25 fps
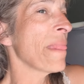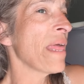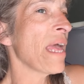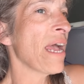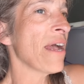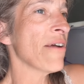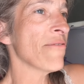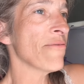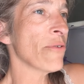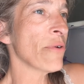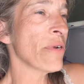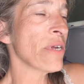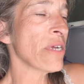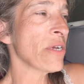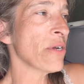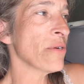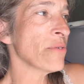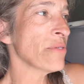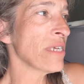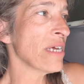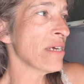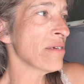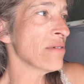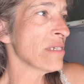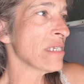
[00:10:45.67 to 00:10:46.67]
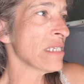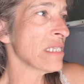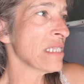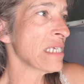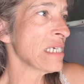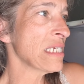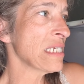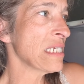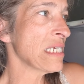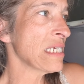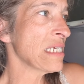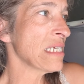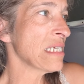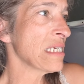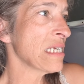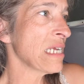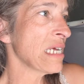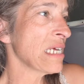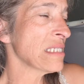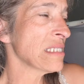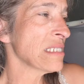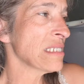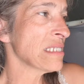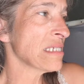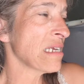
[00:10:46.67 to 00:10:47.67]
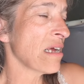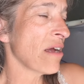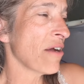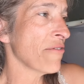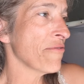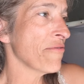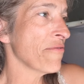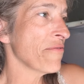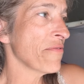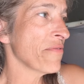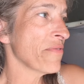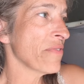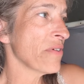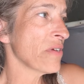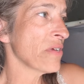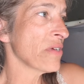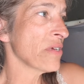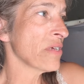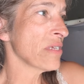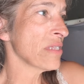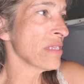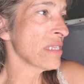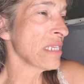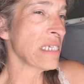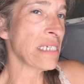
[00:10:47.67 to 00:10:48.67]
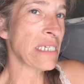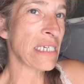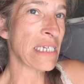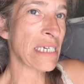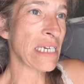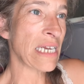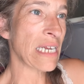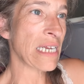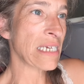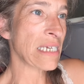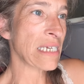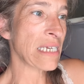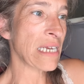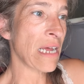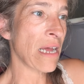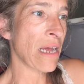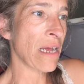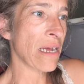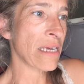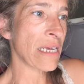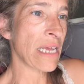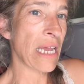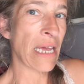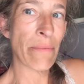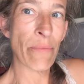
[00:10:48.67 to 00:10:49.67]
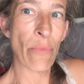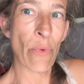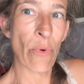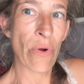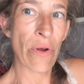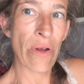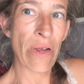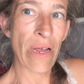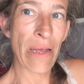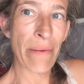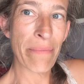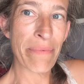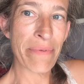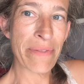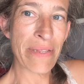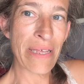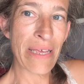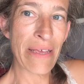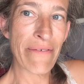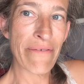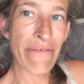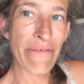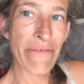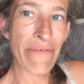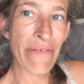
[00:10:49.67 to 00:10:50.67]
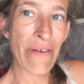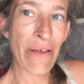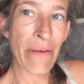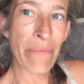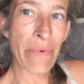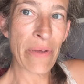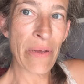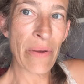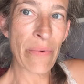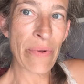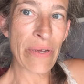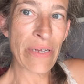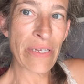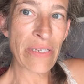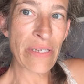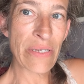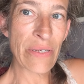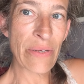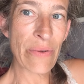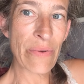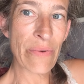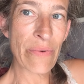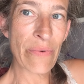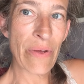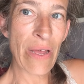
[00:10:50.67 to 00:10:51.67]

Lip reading: after I go down to Linden and stuff, Linden and Kenmore, I believe, I'm going to.